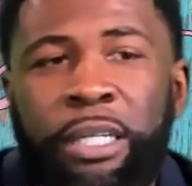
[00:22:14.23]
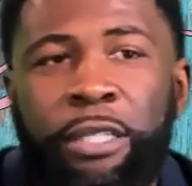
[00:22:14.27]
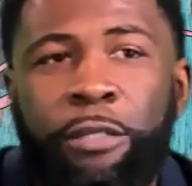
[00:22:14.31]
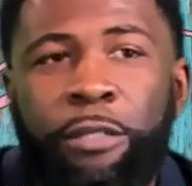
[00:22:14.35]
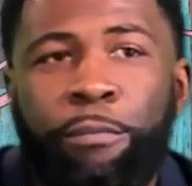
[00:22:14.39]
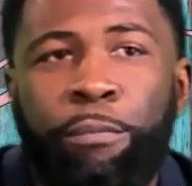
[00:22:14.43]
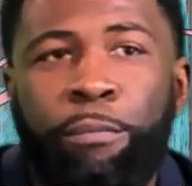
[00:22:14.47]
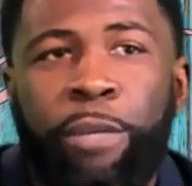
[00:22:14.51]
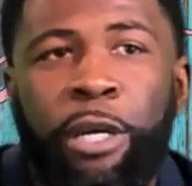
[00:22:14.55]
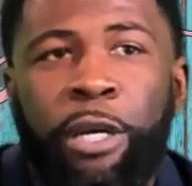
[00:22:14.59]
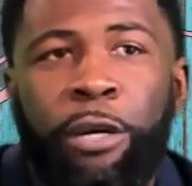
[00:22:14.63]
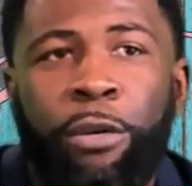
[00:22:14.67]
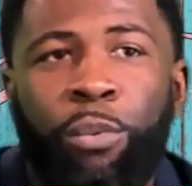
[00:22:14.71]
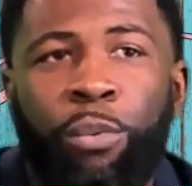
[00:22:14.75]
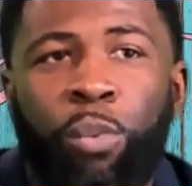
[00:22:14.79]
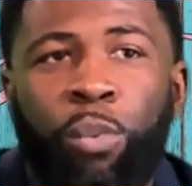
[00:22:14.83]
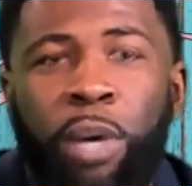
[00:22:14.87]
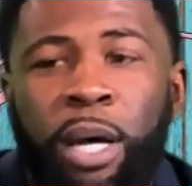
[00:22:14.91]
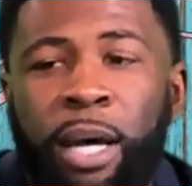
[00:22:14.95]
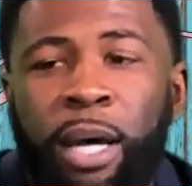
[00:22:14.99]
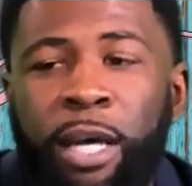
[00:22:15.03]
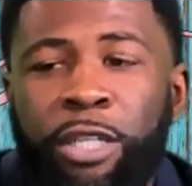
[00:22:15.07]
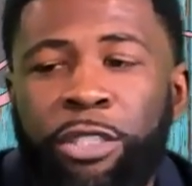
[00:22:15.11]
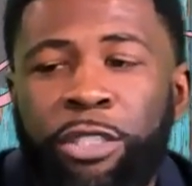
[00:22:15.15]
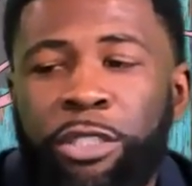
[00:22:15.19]
beard
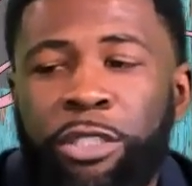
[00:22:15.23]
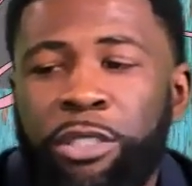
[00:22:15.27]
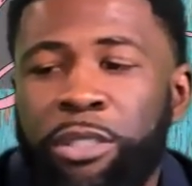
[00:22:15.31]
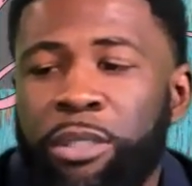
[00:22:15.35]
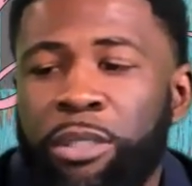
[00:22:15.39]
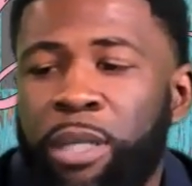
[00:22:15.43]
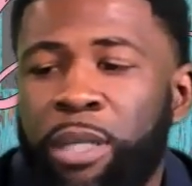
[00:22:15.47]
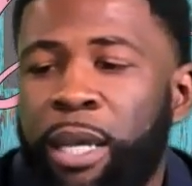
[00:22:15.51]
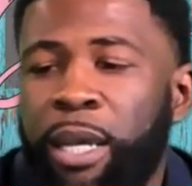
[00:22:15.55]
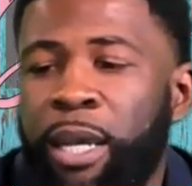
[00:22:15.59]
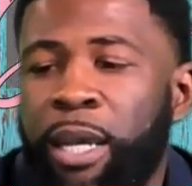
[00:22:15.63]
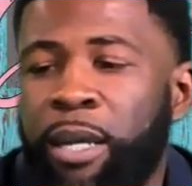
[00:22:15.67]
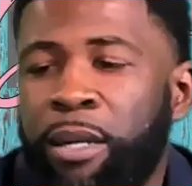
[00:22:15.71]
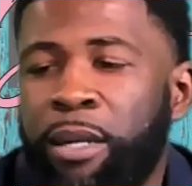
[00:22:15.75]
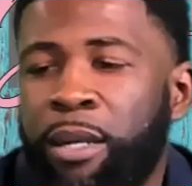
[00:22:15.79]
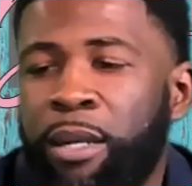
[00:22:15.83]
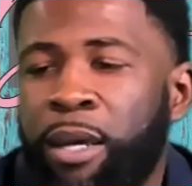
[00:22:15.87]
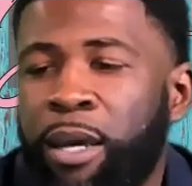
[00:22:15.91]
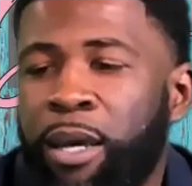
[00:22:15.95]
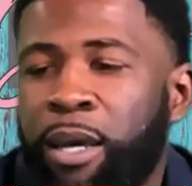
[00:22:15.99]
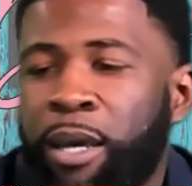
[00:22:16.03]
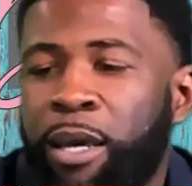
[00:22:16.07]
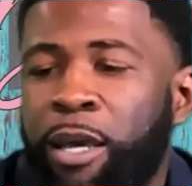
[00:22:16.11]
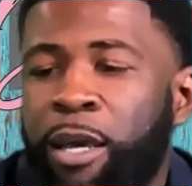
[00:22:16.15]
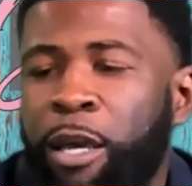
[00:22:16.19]
wash, and
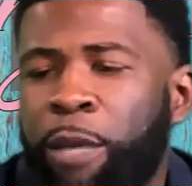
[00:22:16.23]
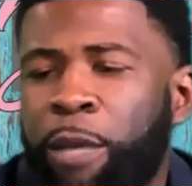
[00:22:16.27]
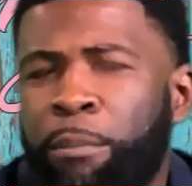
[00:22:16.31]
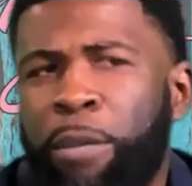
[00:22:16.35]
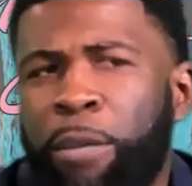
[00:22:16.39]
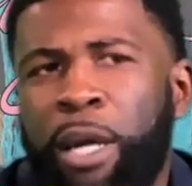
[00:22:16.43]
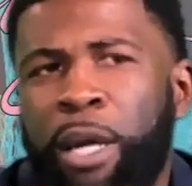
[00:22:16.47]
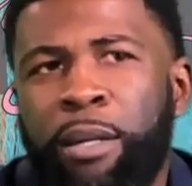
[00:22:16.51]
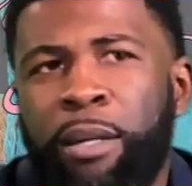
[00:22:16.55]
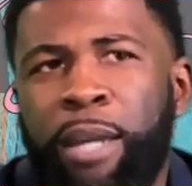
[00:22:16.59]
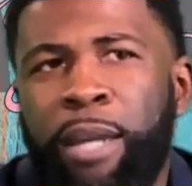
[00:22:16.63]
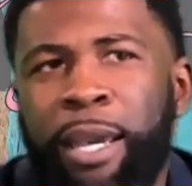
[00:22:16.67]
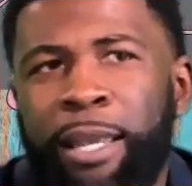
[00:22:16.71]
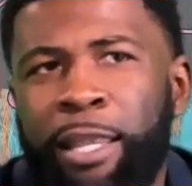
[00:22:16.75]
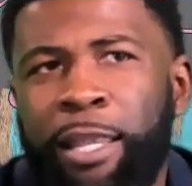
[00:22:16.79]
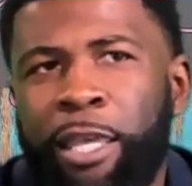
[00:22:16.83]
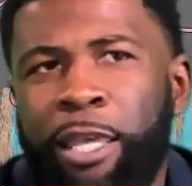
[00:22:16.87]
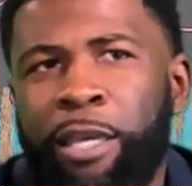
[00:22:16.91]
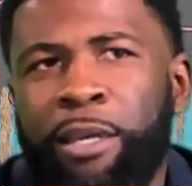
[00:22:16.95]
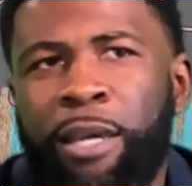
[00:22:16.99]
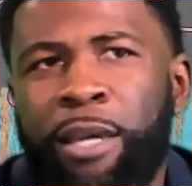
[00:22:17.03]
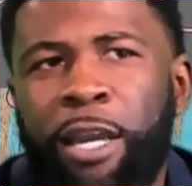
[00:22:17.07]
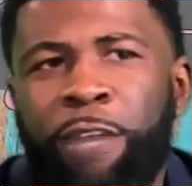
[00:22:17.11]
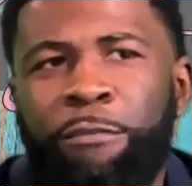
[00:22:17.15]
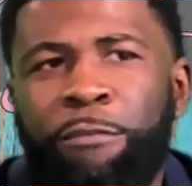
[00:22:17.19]
a daily
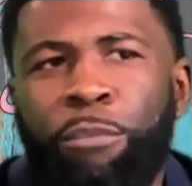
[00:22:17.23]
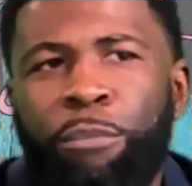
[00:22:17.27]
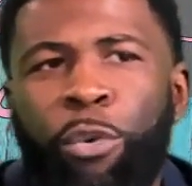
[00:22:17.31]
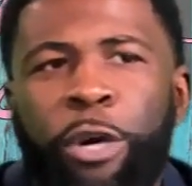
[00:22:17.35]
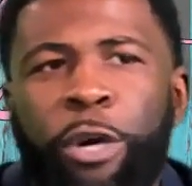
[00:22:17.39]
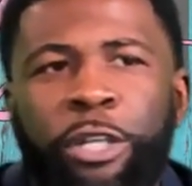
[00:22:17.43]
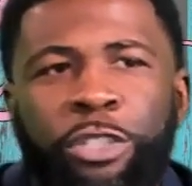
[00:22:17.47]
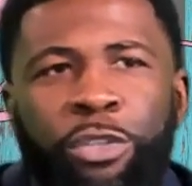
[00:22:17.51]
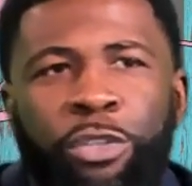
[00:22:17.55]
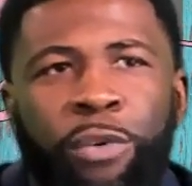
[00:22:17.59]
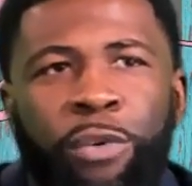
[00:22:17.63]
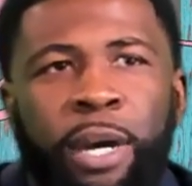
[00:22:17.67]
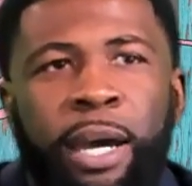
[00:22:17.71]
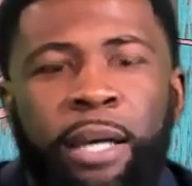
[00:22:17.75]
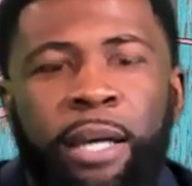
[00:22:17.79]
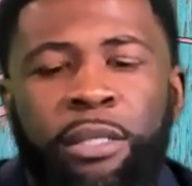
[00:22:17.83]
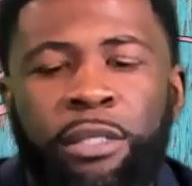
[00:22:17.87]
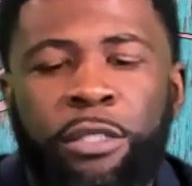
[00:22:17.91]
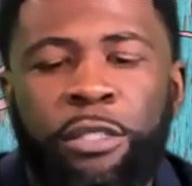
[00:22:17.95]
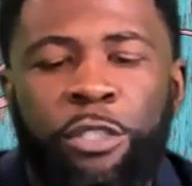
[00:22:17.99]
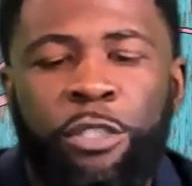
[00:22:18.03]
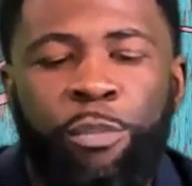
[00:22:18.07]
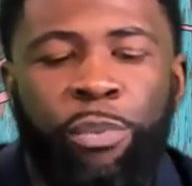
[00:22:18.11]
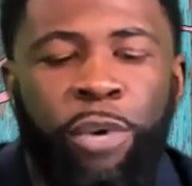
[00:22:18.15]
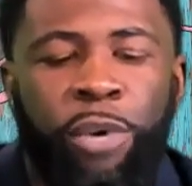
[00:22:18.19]
kind of
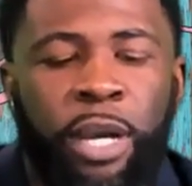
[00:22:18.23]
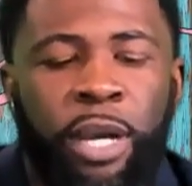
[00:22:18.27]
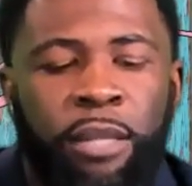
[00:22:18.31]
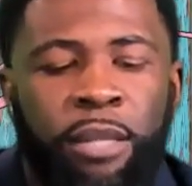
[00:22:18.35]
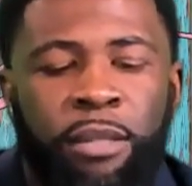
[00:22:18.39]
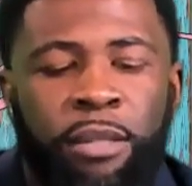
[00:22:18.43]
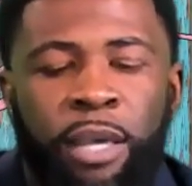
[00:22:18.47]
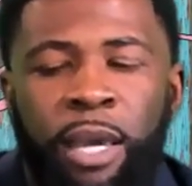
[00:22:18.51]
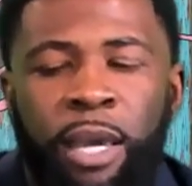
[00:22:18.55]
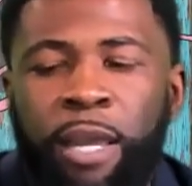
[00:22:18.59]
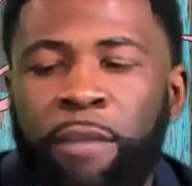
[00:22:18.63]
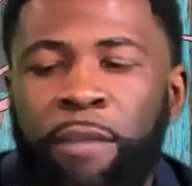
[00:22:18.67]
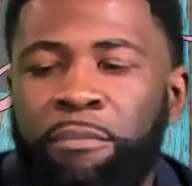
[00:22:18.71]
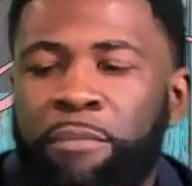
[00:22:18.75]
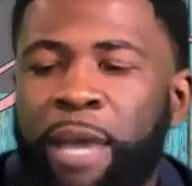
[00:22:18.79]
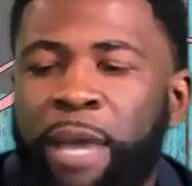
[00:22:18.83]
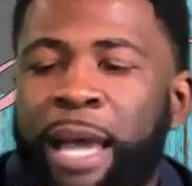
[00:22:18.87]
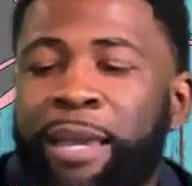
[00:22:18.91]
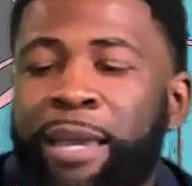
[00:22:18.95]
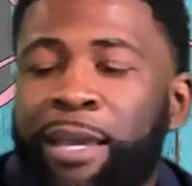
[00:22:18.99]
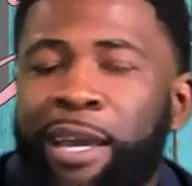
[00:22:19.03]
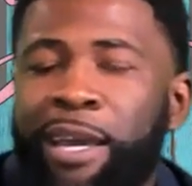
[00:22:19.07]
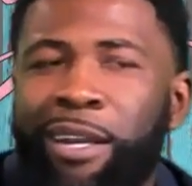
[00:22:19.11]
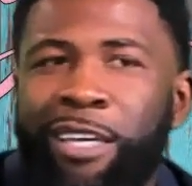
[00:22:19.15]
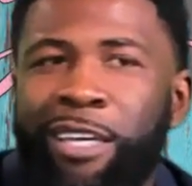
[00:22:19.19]
moisturizing spray that
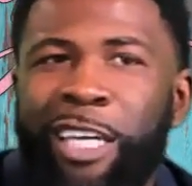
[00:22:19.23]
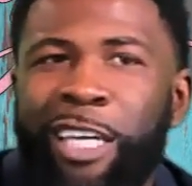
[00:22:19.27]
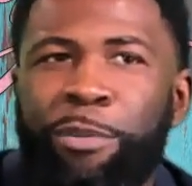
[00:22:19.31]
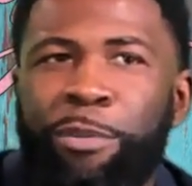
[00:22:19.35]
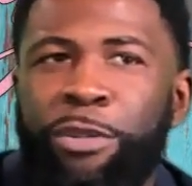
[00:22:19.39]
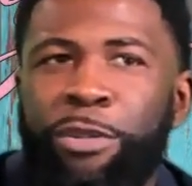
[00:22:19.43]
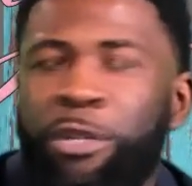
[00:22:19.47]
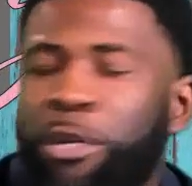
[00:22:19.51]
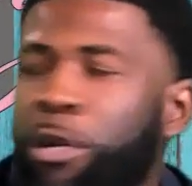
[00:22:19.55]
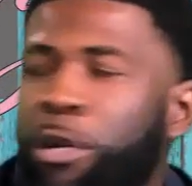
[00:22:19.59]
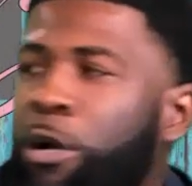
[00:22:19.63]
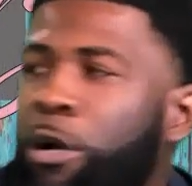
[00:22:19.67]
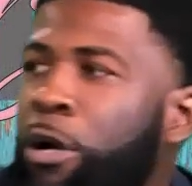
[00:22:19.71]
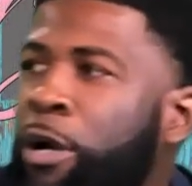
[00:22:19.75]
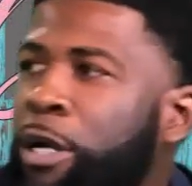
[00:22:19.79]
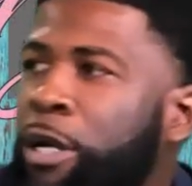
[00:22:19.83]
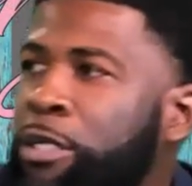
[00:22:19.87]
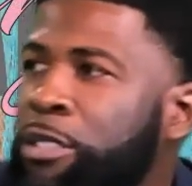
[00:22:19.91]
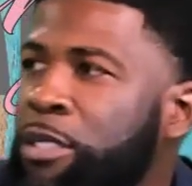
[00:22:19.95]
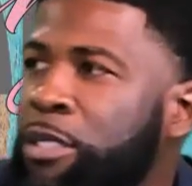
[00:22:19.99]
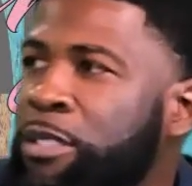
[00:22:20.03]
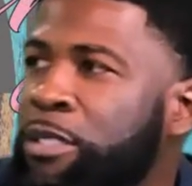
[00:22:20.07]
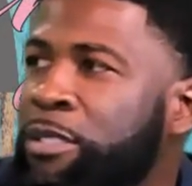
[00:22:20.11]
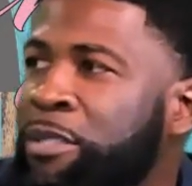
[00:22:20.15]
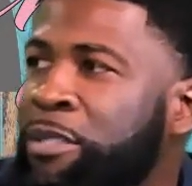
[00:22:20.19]
I kind of keep in the car
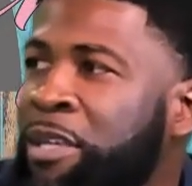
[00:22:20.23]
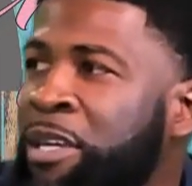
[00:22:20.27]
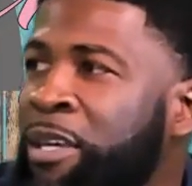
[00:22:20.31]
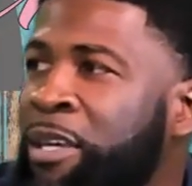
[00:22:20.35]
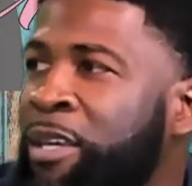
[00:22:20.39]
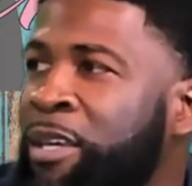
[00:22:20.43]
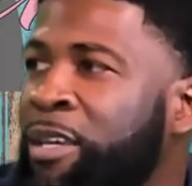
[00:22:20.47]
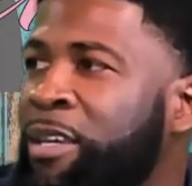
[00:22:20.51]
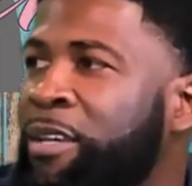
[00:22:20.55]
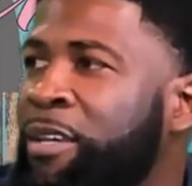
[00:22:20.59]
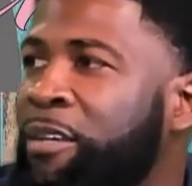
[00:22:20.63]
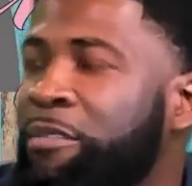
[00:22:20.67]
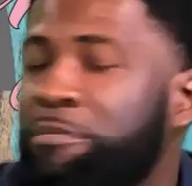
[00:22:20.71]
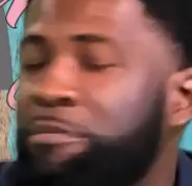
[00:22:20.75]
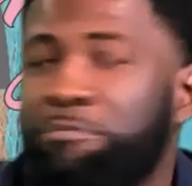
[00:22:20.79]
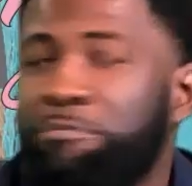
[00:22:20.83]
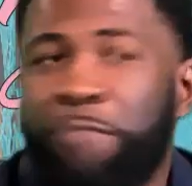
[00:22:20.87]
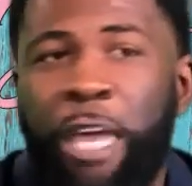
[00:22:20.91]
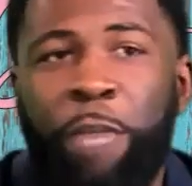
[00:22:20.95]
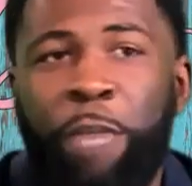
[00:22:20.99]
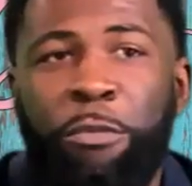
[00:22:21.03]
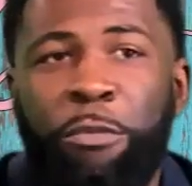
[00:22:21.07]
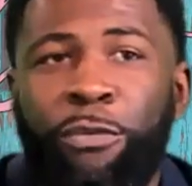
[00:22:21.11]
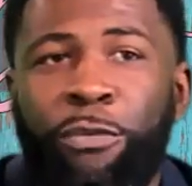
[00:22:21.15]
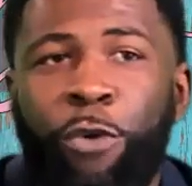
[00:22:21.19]
just
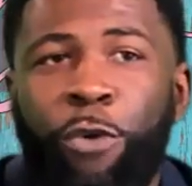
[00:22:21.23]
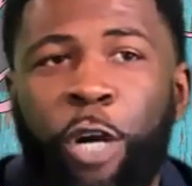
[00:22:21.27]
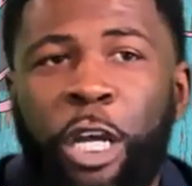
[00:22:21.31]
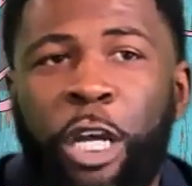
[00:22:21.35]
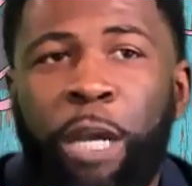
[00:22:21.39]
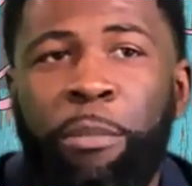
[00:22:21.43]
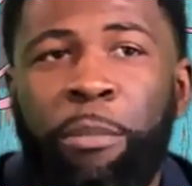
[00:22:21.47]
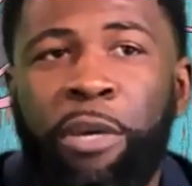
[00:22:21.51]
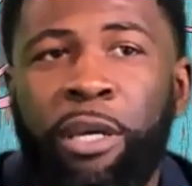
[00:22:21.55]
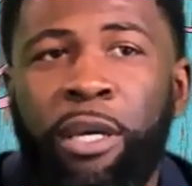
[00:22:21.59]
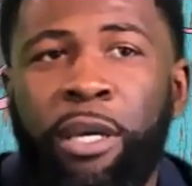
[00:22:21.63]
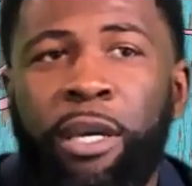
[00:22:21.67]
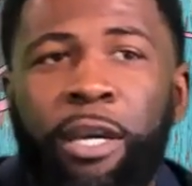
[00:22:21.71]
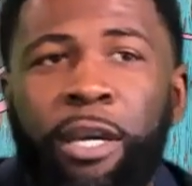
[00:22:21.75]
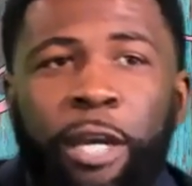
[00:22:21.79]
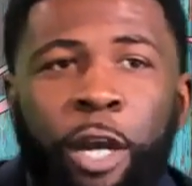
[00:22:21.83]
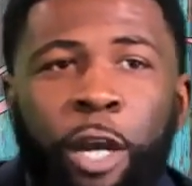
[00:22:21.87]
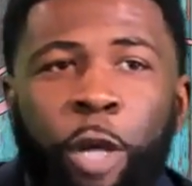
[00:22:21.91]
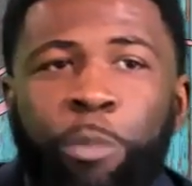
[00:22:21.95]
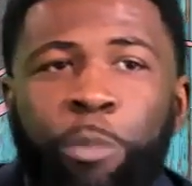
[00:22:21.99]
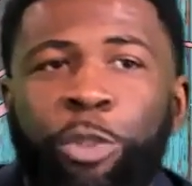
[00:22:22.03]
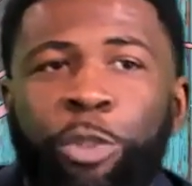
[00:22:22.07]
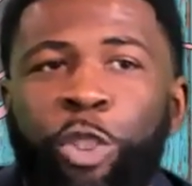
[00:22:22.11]
like before coming in here,